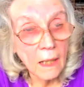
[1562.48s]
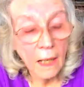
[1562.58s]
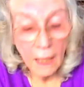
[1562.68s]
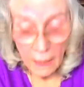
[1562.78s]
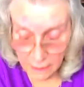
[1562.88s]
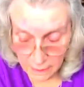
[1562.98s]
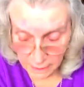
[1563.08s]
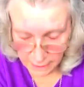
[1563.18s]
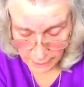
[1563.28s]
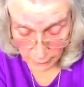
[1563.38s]

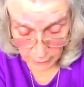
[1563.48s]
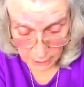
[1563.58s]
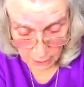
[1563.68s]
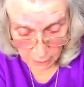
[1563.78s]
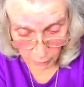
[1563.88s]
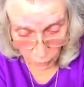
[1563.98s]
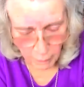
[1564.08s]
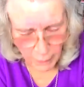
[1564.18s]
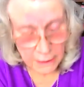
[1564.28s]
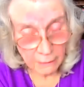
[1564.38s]
And there was a small
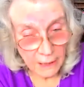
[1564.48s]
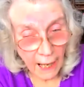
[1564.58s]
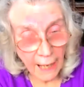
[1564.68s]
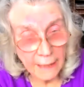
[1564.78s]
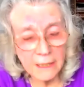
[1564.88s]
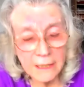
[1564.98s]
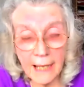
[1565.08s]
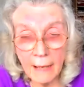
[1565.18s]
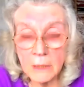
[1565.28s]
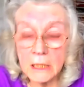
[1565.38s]
bit of land
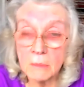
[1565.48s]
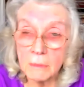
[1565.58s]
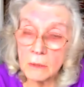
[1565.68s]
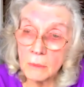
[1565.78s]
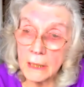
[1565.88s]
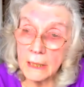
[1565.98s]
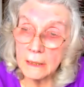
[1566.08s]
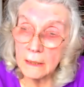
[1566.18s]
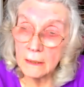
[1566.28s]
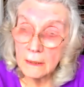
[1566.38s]
sandwiched
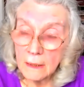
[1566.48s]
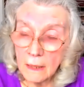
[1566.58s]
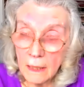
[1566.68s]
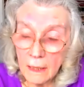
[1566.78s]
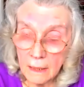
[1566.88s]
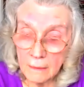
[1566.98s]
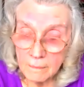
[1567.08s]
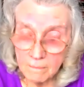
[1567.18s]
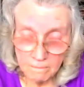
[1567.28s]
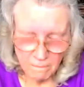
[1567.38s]
between
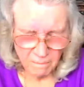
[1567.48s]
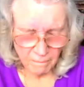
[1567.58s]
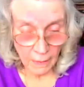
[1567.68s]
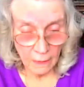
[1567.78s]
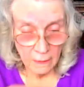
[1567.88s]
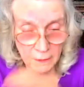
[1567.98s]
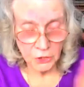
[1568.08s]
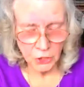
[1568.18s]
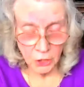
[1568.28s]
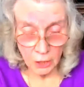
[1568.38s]
the
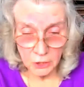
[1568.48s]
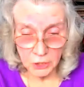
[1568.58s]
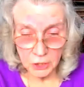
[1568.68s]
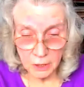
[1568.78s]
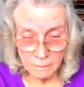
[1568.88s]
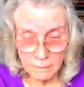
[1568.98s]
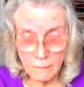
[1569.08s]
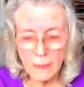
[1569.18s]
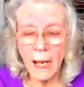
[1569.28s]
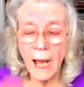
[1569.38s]
church
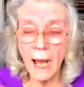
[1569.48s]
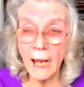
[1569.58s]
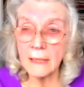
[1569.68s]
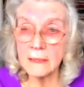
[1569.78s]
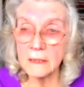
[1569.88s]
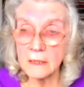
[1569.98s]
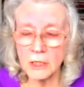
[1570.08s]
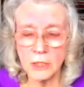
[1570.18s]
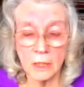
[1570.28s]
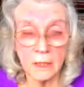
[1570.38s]
and
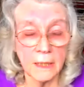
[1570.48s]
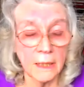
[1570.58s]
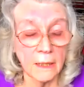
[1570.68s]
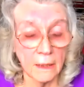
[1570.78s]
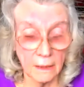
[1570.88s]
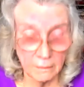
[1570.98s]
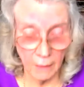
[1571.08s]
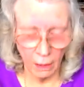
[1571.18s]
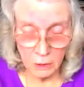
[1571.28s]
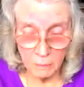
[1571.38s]
the
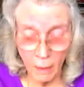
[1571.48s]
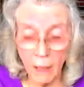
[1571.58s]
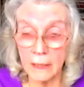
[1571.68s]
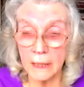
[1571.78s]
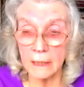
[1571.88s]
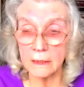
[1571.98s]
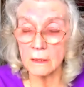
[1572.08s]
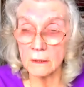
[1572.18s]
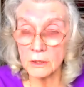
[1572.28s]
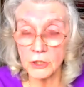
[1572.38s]
Old Market
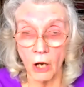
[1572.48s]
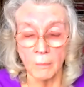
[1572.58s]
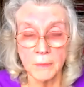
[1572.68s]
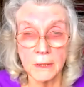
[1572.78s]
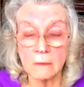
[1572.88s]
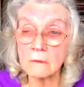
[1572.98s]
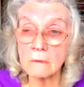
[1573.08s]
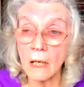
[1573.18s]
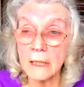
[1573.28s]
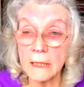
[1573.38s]
shops,
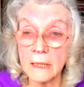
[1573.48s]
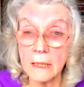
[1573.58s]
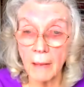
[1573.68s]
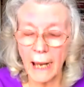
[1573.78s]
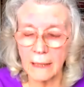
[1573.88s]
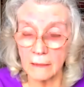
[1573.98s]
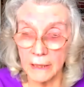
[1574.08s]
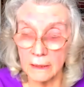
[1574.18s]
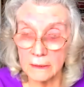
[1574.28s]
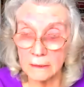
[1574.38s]
right in the back of
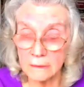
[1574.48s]
it.